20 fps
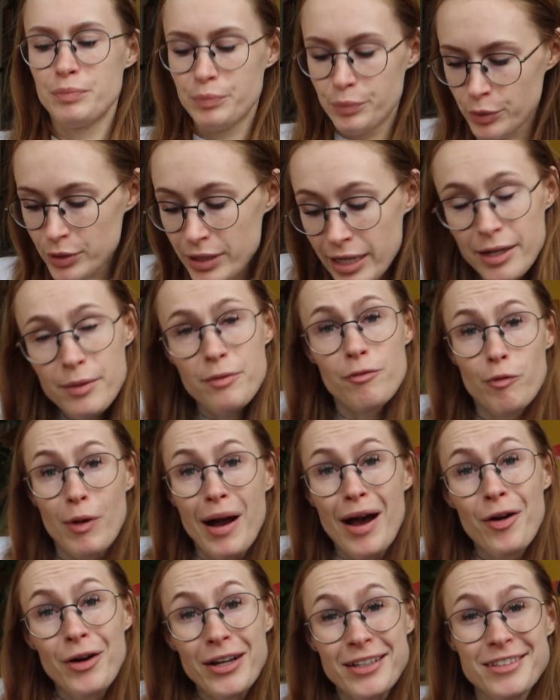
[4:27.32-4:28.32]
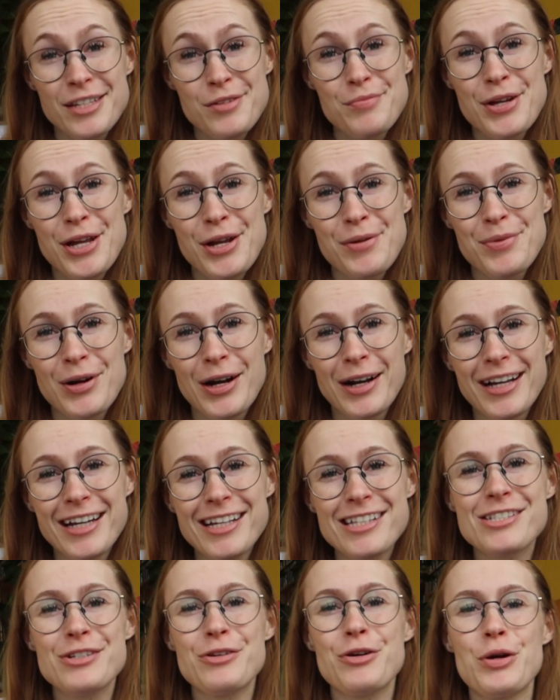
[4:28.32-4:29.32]
Put it well and deep in your
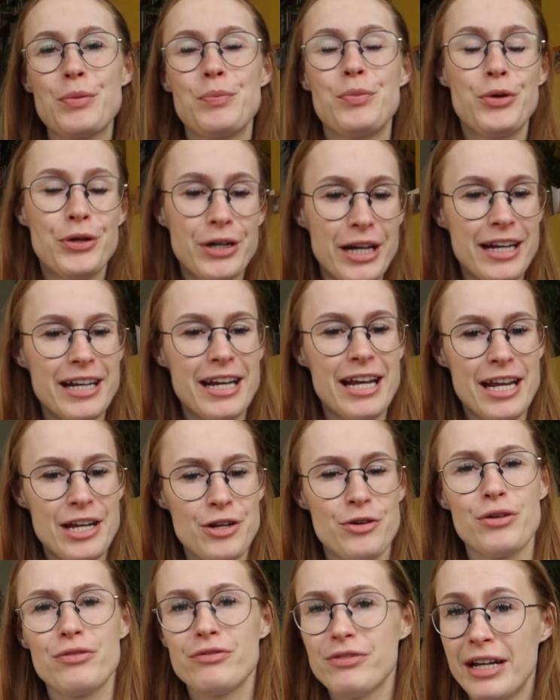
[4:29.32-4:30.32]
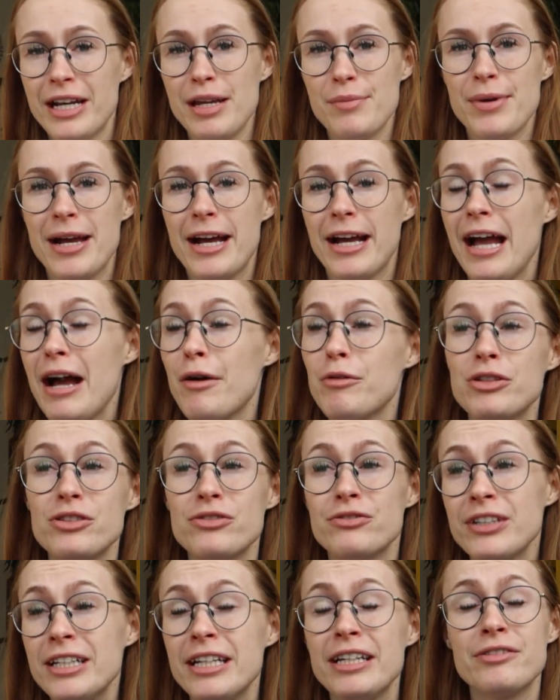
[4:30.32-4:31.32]
pockets or put it in your fanny pack. I would
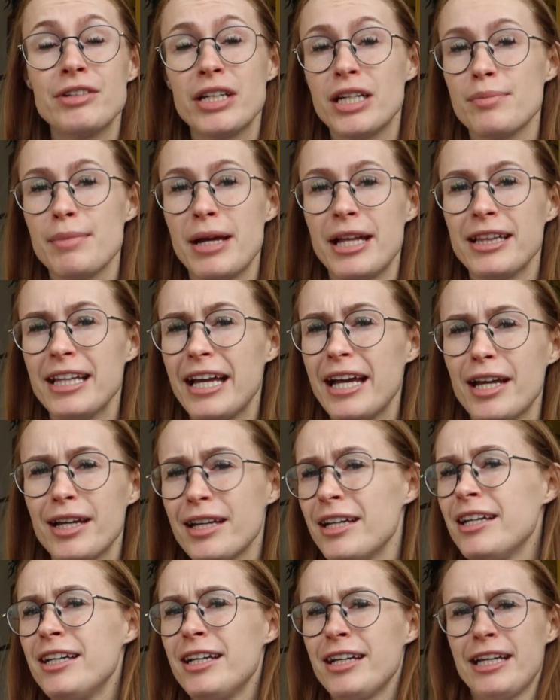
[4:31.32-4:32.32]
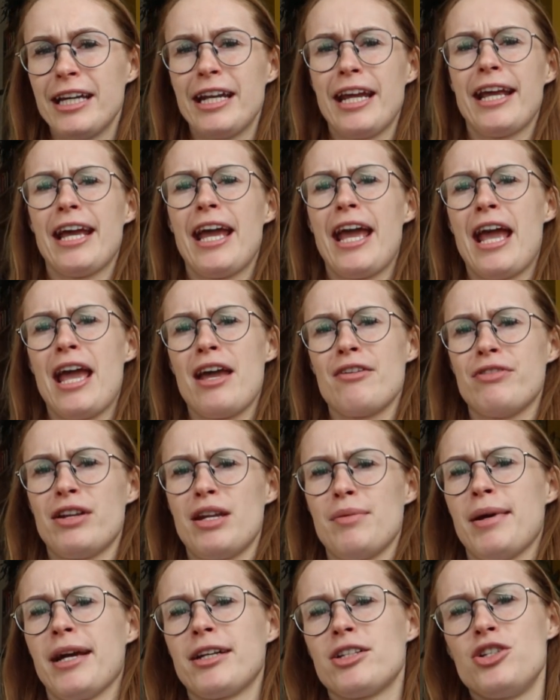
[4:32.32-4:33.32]
really recommend like getting a
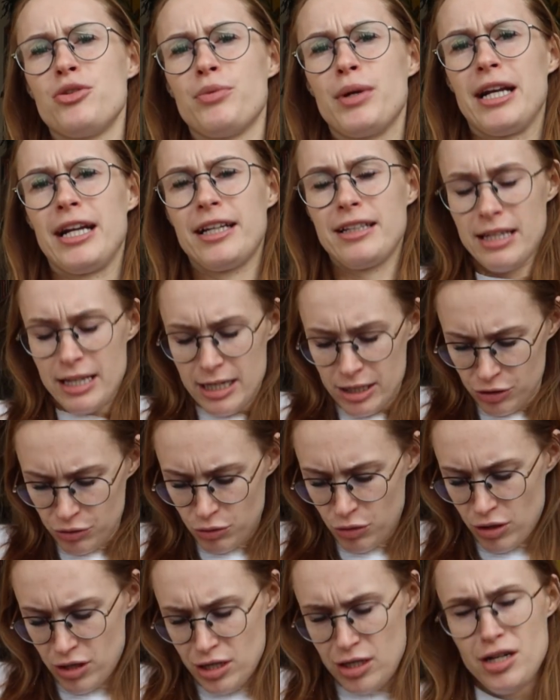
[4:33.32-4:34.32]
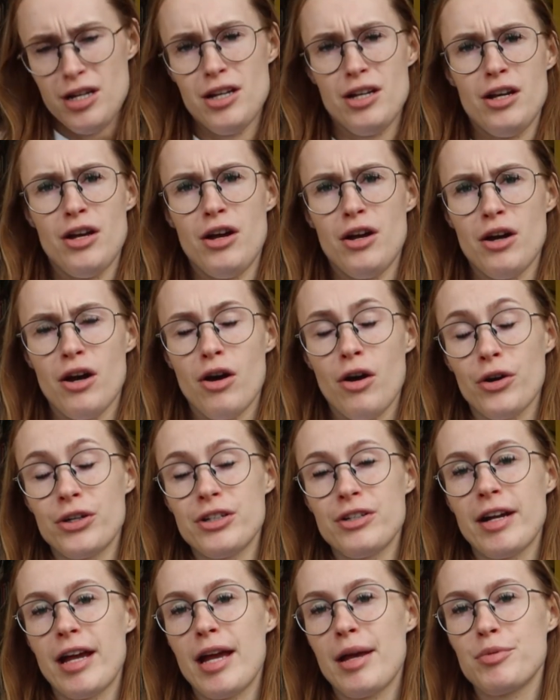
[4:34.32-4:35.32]
fanny pack that you wear like this or on
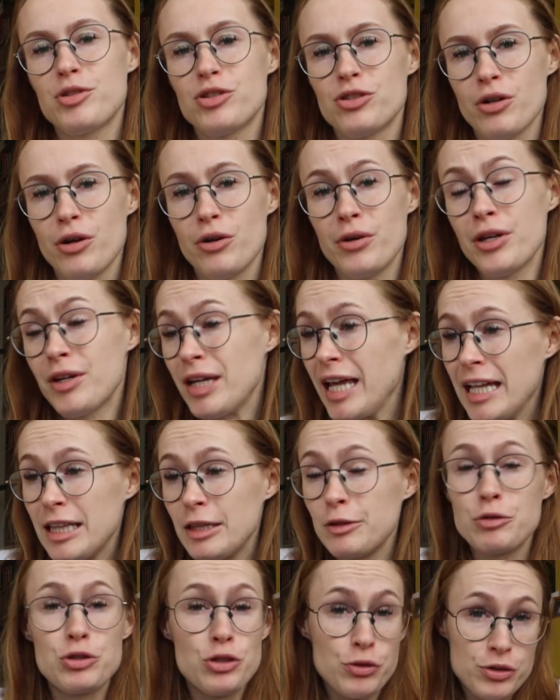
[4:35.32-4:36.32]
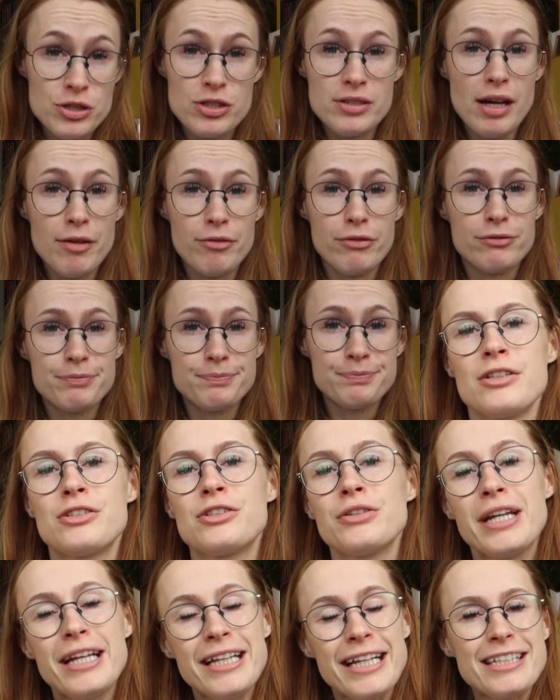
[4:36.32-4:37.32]
your hips so you can't lose your stuff.
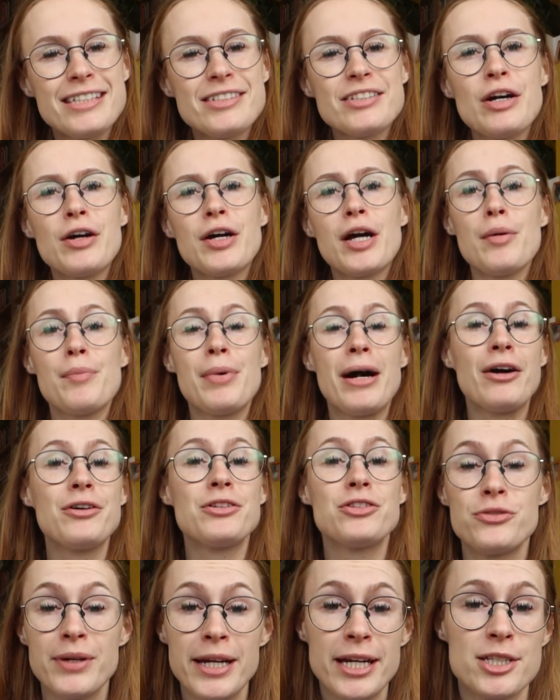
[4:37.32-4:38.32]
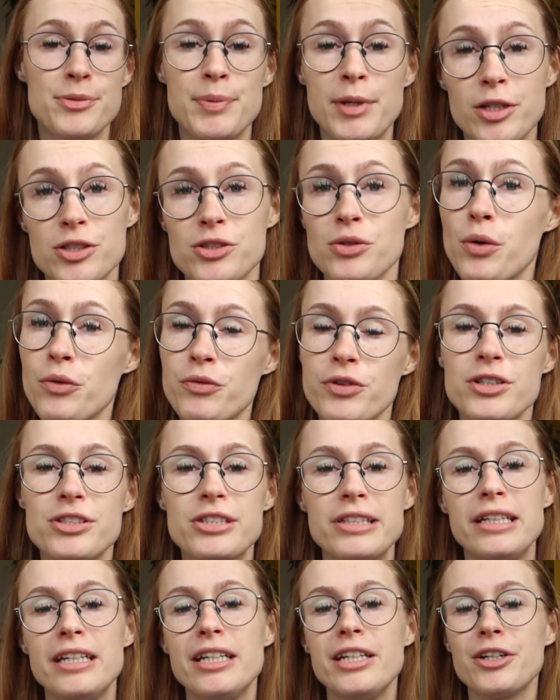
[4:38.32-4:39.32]
So then let's talk about drinks, because
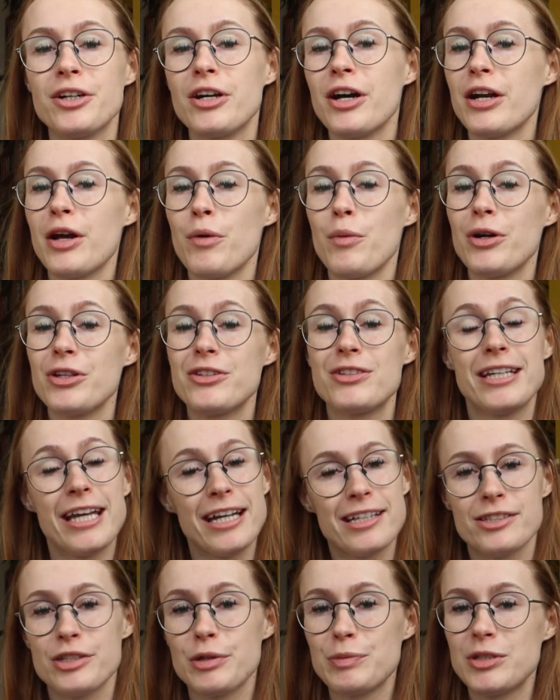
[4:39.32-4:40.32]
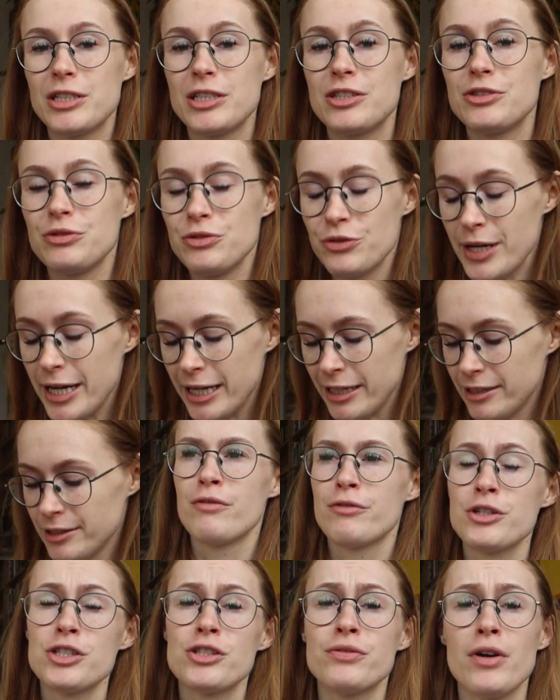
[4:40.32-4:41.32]
obviously you're gonna want to get something to drink.
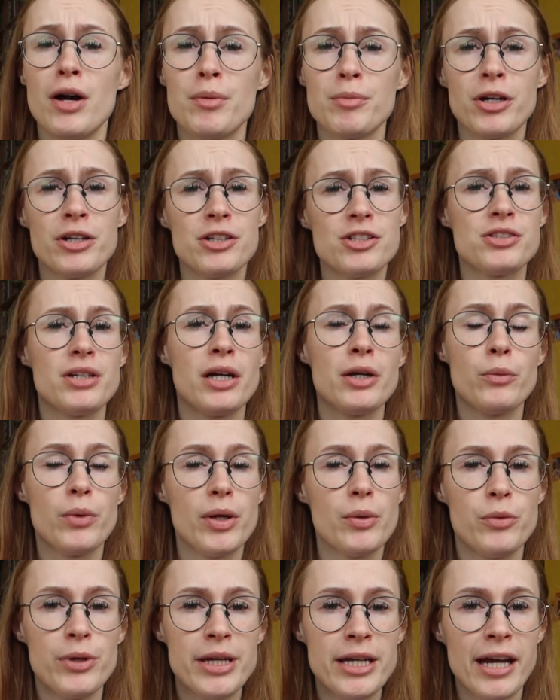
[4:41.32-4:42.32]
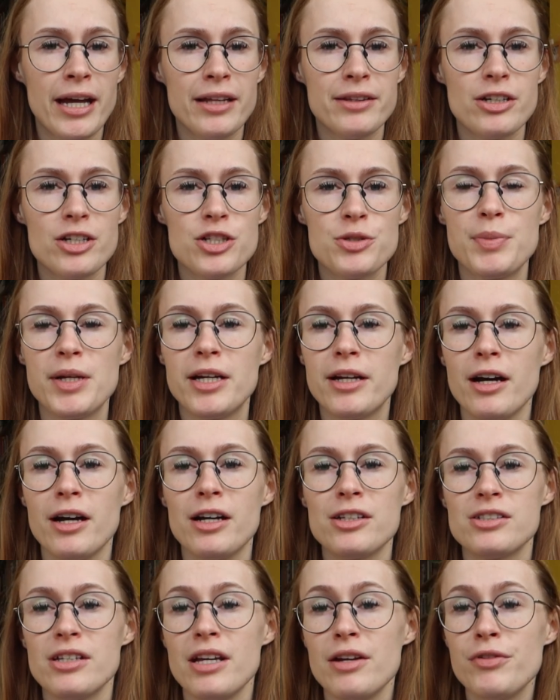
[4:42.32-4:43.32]
First of all, I'm gonna start with weekenders,
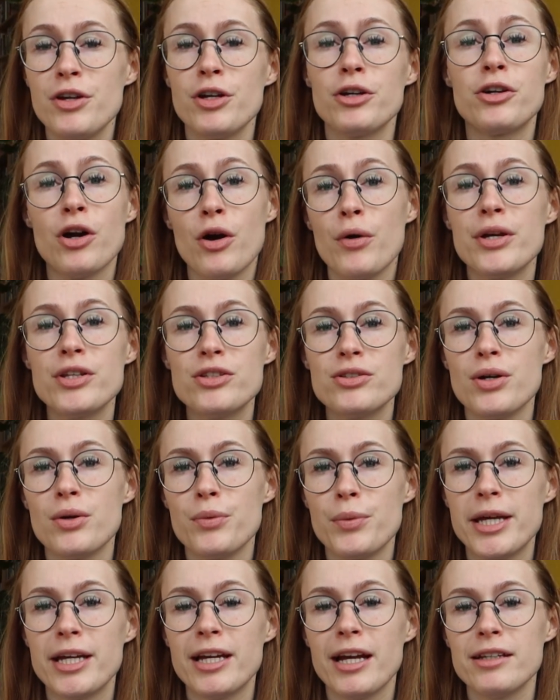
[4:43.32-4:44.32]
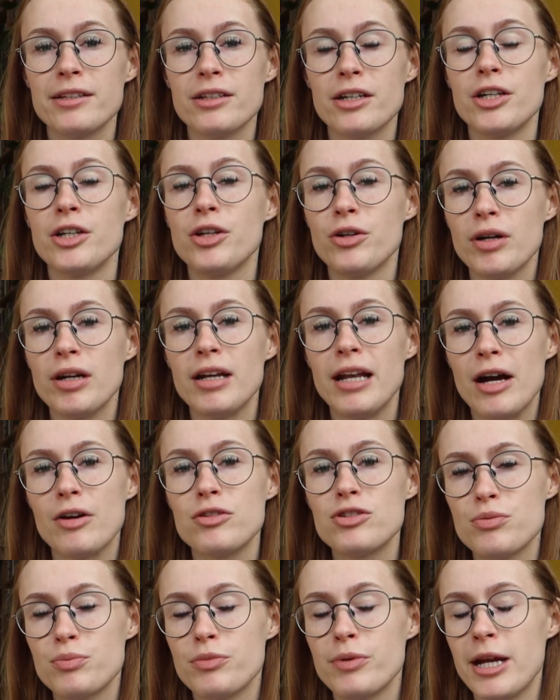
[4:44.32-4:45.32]
because if you're going to a weekender, you're
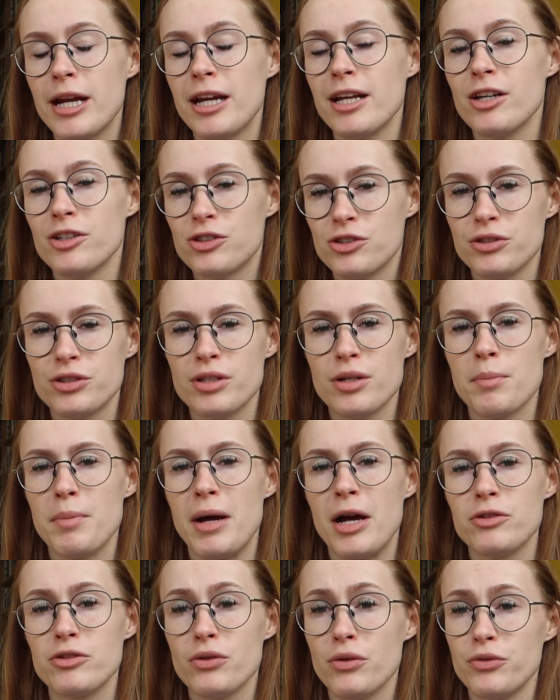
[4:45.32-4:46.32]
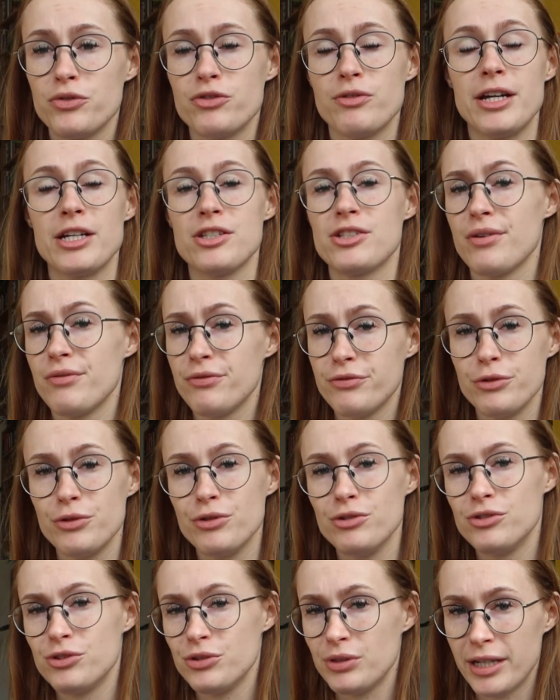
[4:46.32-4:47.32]
allowed to bring a certain amount of drinks and
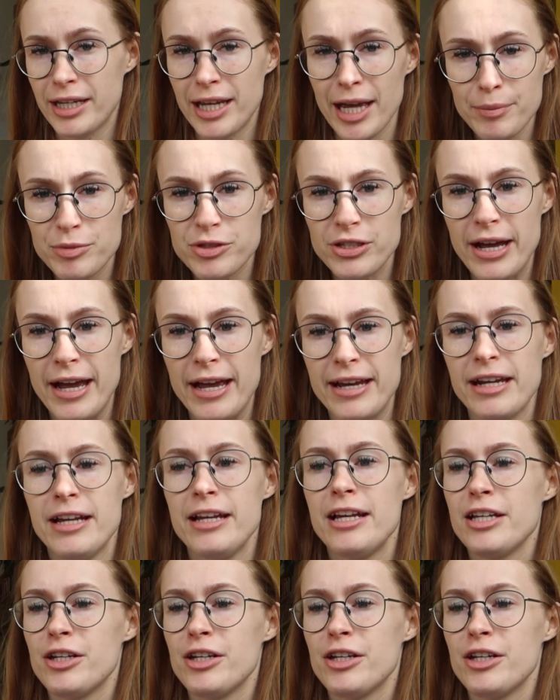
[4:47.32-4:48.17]
food to the campsite.